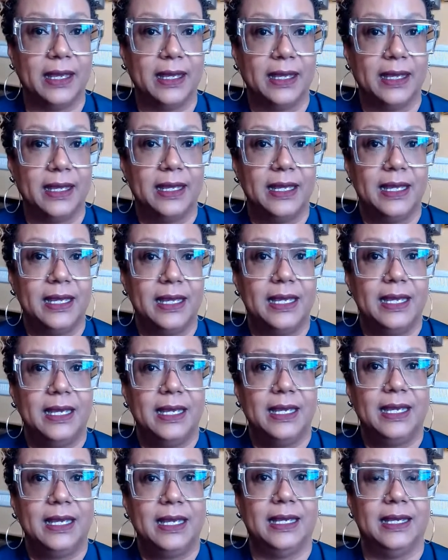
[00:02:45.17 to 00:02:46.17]

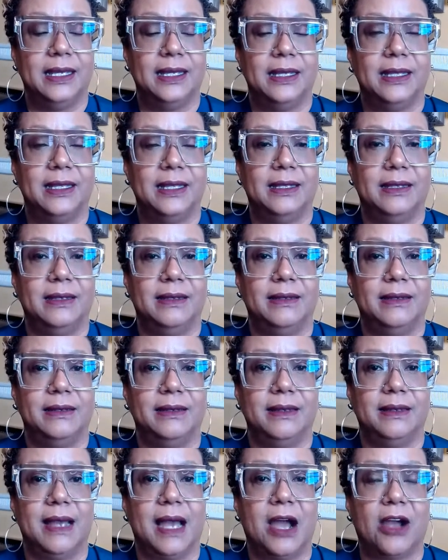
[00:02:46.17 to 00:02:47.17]
in our culture,
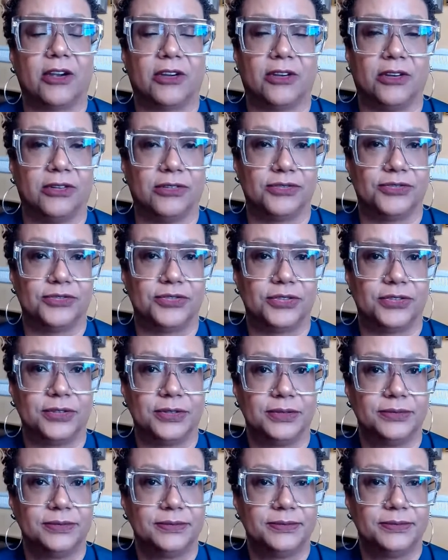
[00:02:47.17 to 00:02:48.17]
in American
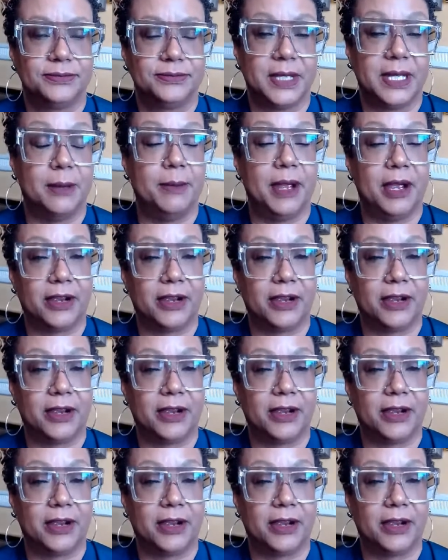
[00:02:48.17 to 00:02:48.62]
culture.